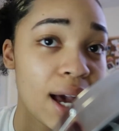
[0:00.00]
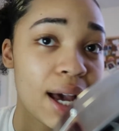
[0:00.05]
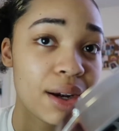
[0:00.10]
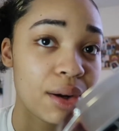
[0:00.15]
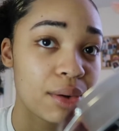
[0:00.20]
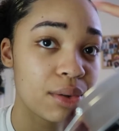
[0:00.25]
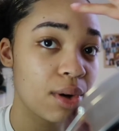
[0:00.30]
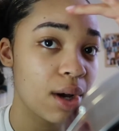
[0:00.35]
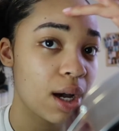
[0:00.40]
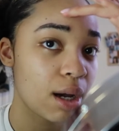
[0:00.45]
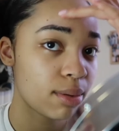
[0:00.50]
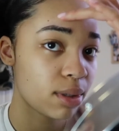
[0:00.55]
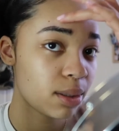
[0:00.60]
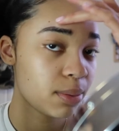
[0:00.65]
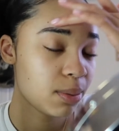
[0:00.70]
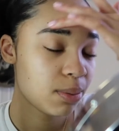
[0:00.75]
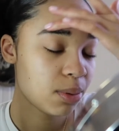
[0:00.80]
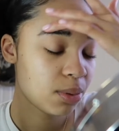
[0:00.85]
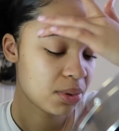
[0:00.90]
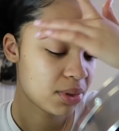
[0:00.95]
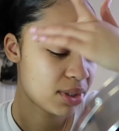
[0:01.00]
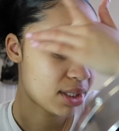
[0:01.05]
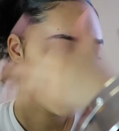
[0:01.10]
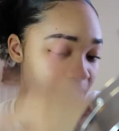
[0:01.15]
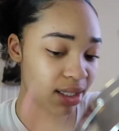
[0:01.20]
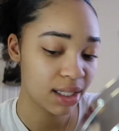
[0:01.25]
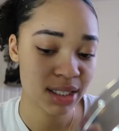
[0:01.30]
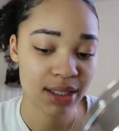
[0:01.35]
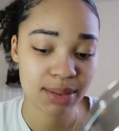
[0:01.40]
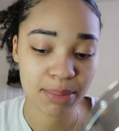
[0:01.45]
I don't know how many people will see
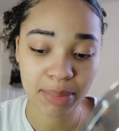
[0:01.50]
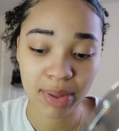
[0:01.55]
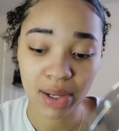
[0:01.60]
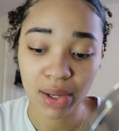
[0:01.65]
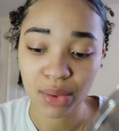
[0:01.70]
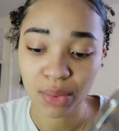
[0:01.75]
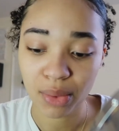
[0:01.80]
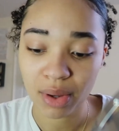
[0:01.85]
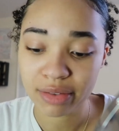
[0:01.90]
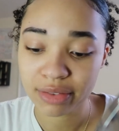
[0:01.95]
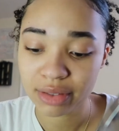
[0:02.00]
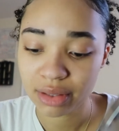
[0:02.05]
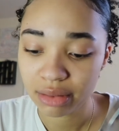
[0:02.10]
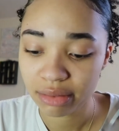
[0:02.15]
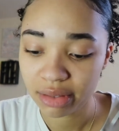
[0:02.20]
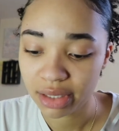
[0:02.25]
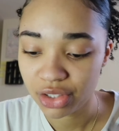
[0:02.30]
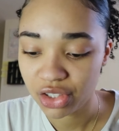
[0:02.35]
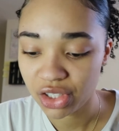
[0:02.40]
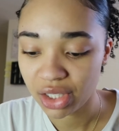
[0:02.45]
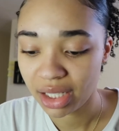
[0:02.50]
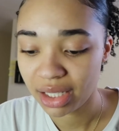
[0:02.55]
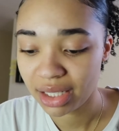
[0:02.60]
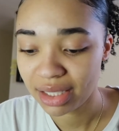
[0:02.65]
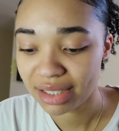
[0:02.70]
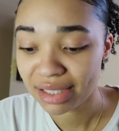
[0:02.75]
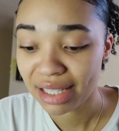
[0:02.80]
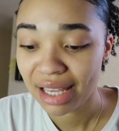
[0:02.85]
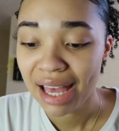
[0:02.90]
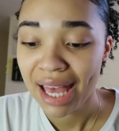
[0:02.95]
this but whoever it
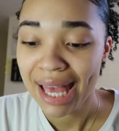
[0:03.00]
reaches